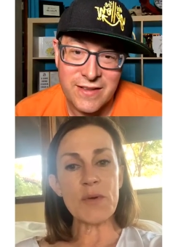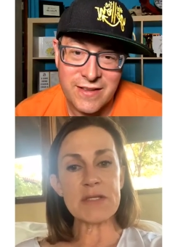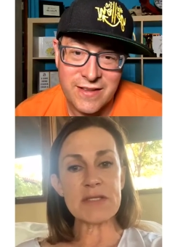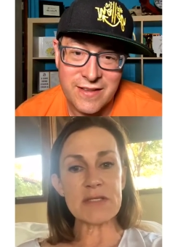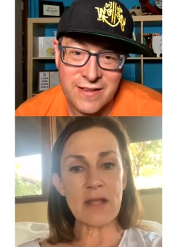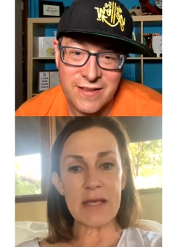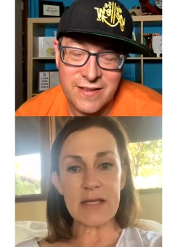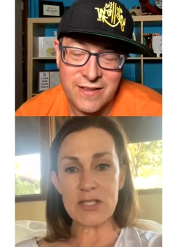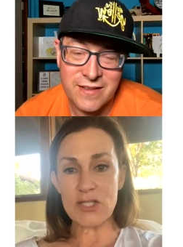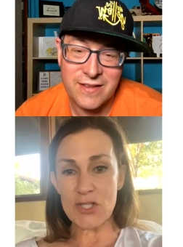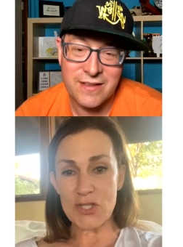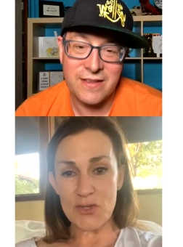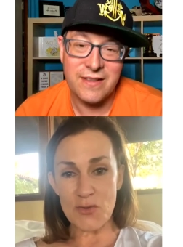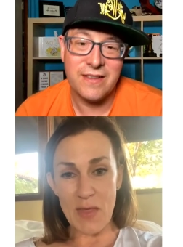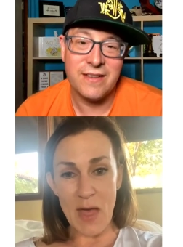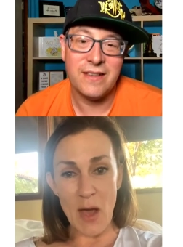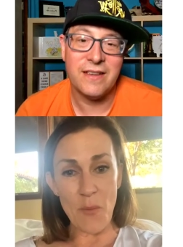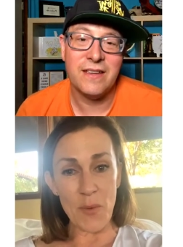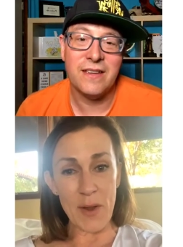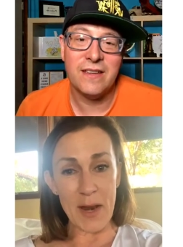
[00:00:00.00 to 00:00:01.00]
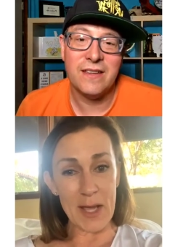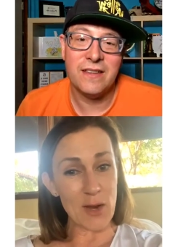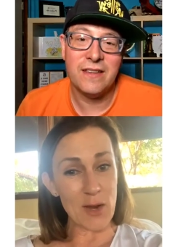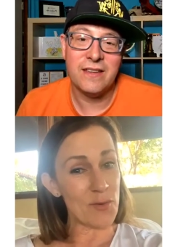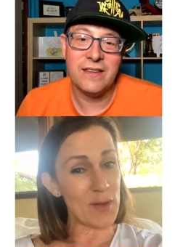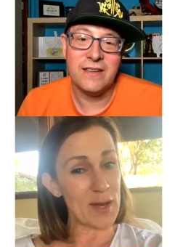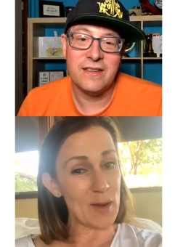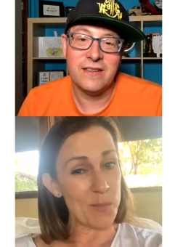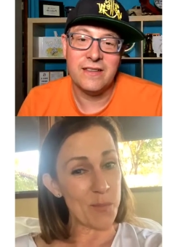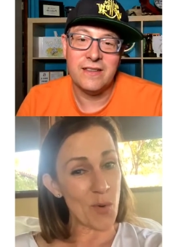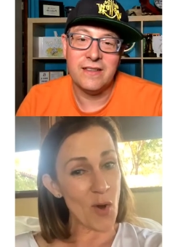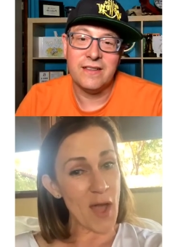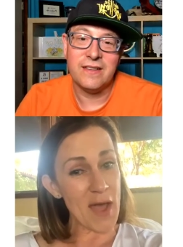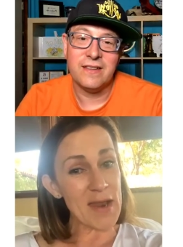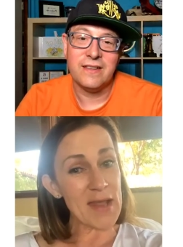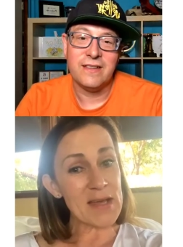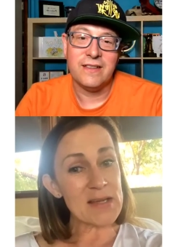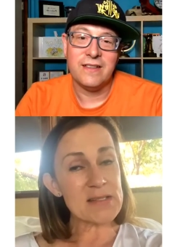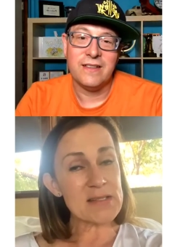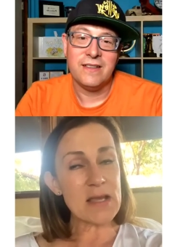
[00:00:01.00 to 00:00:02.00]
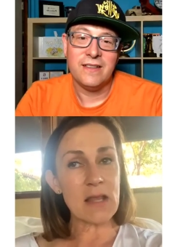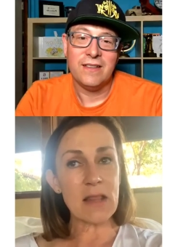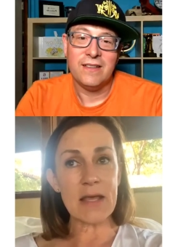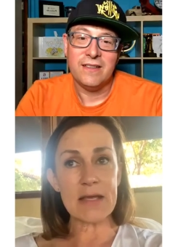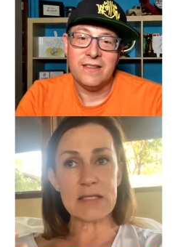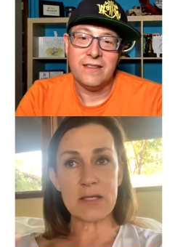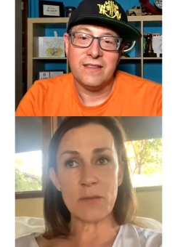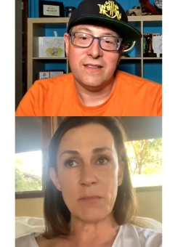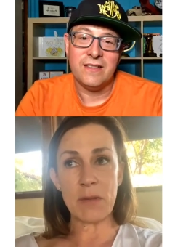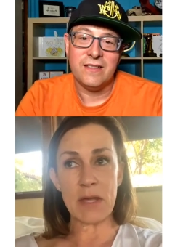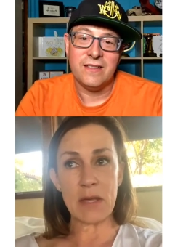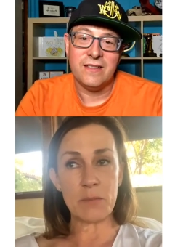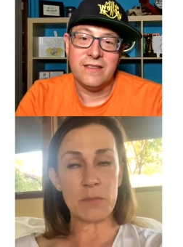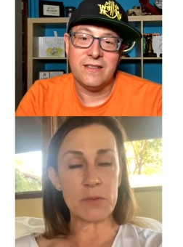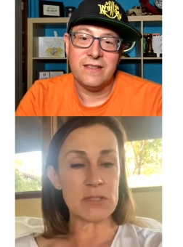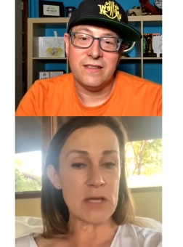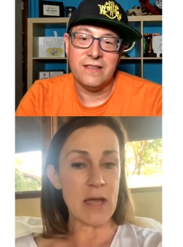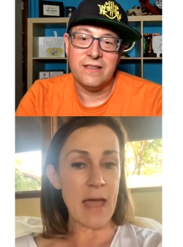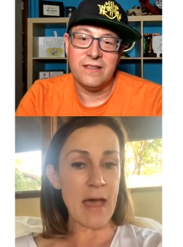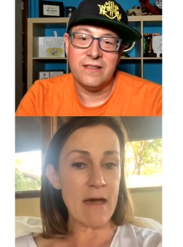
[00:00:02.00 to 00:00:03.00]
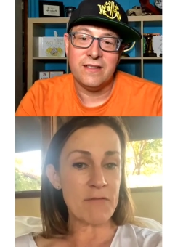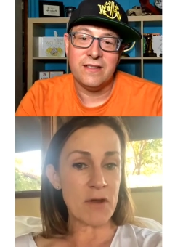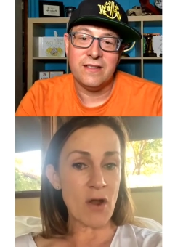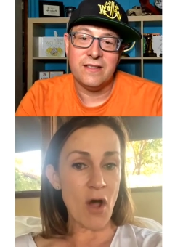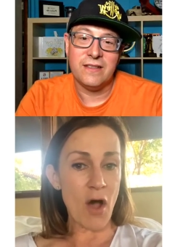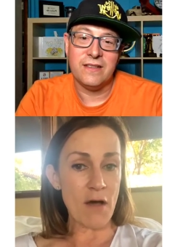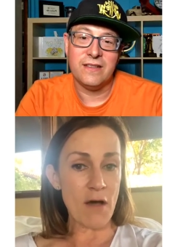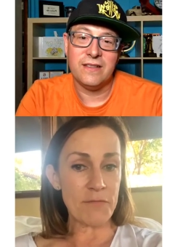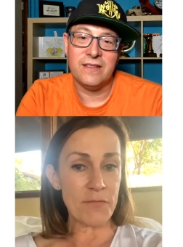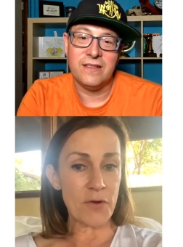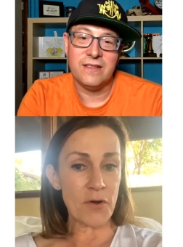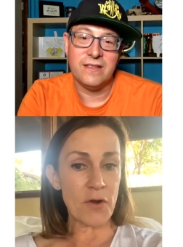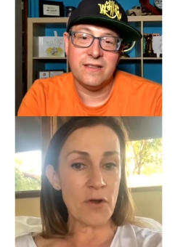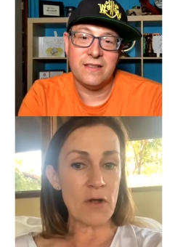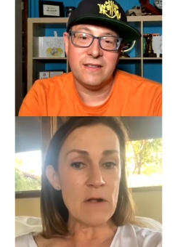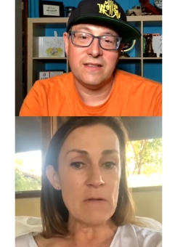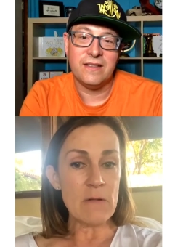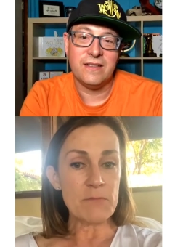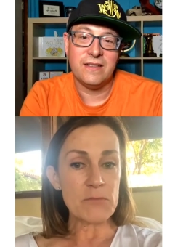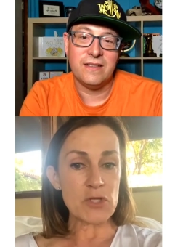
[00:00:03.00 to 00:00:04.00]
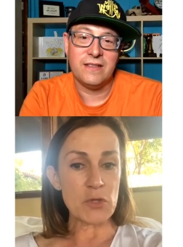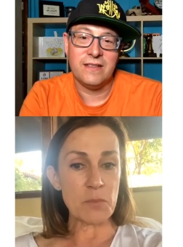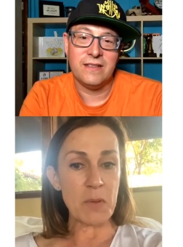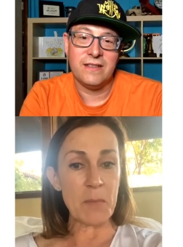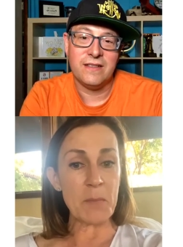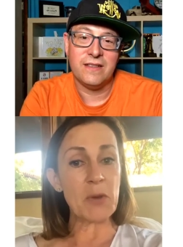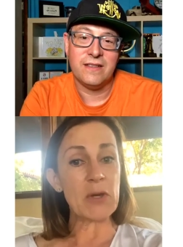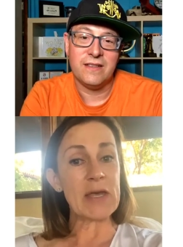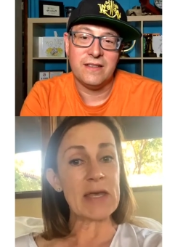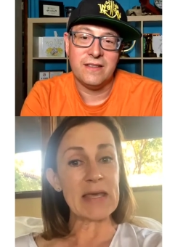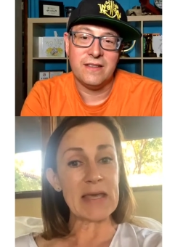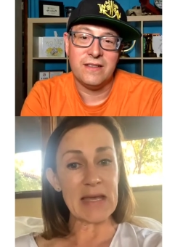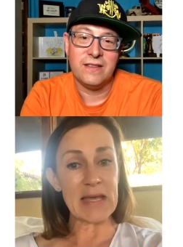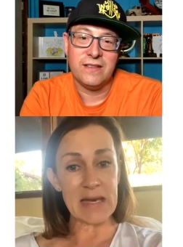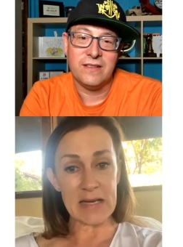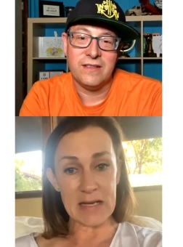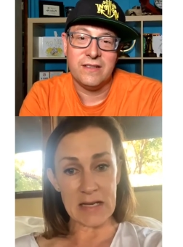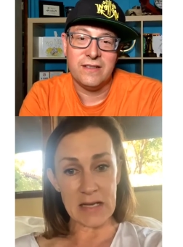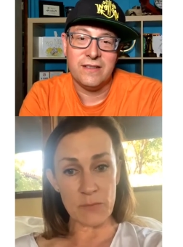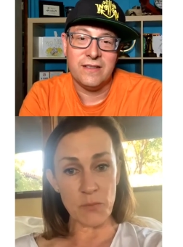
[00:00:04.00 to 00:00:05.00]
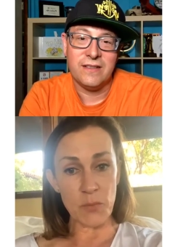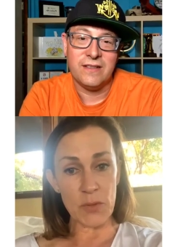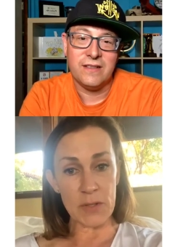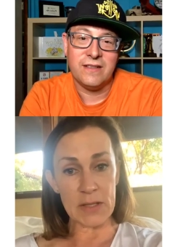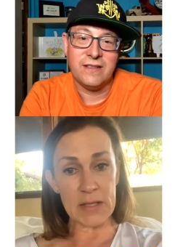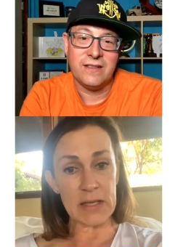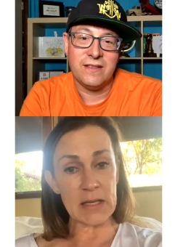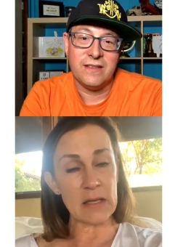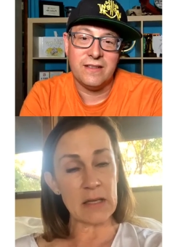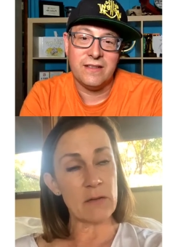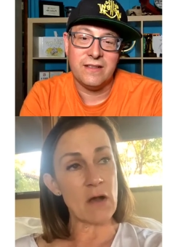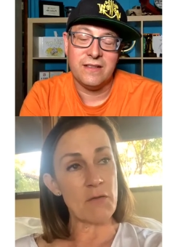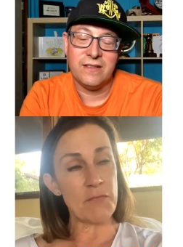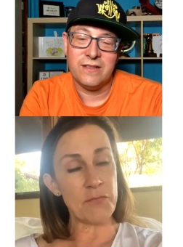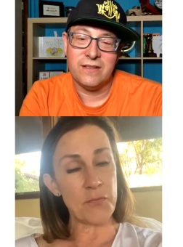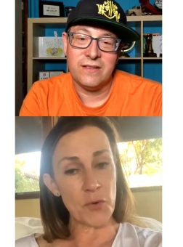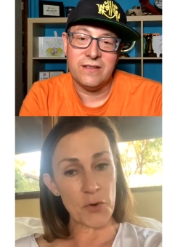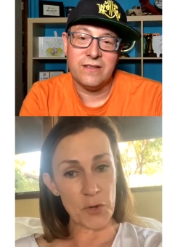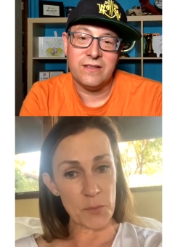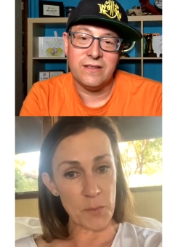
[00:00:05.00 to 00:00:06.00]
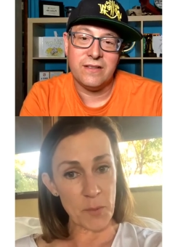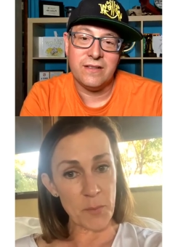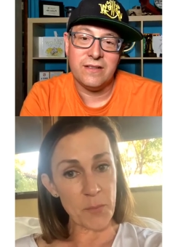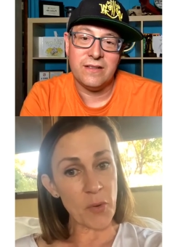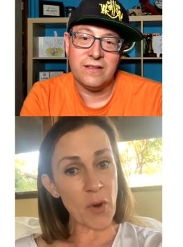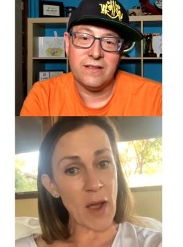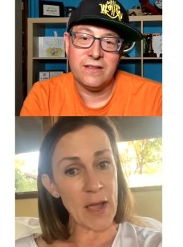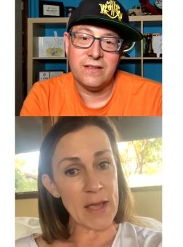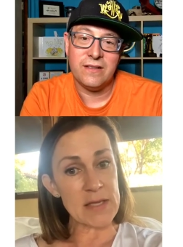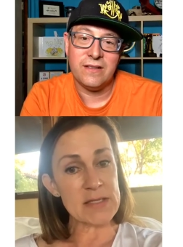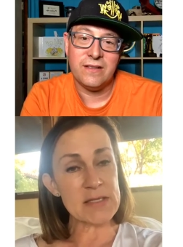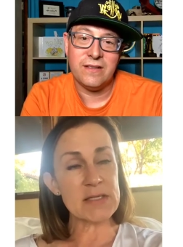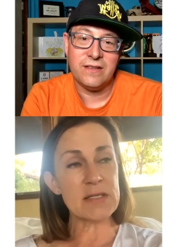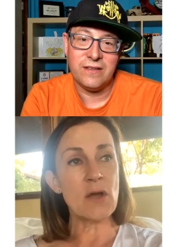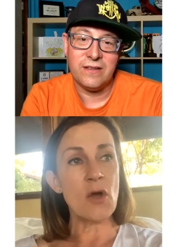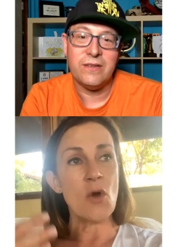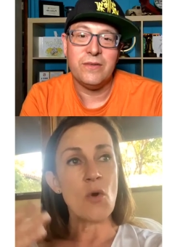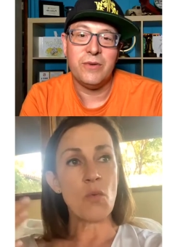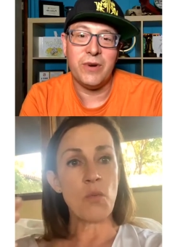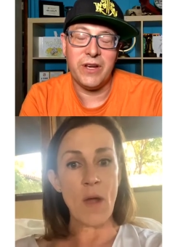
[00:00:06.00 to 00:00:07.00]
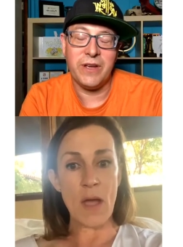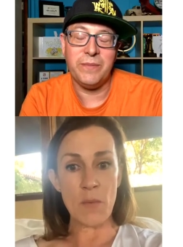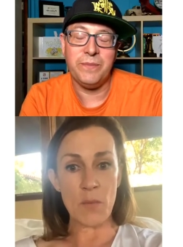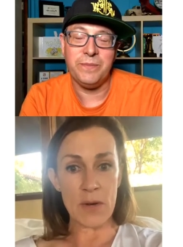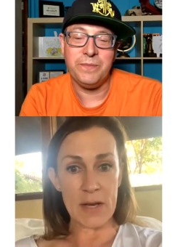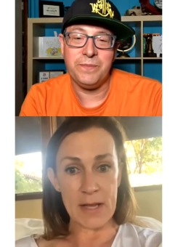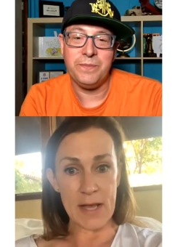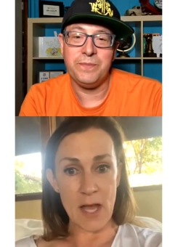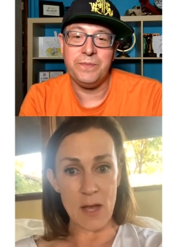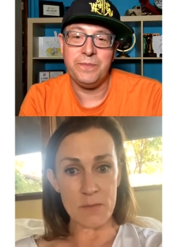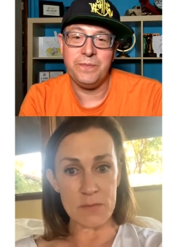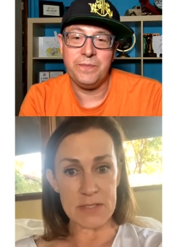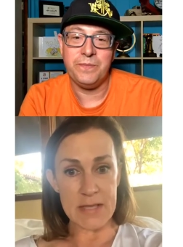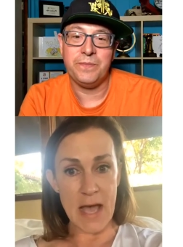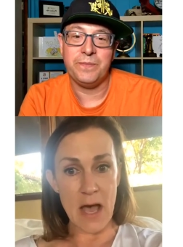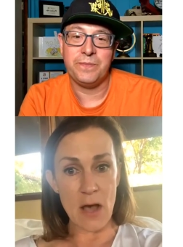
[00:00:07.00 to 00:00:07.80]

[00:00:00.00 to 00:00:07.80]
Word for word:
Speaker 1: like to do that when I create a product. I like to be able to have an offer so people can get it at a really affordable price right when it comes out.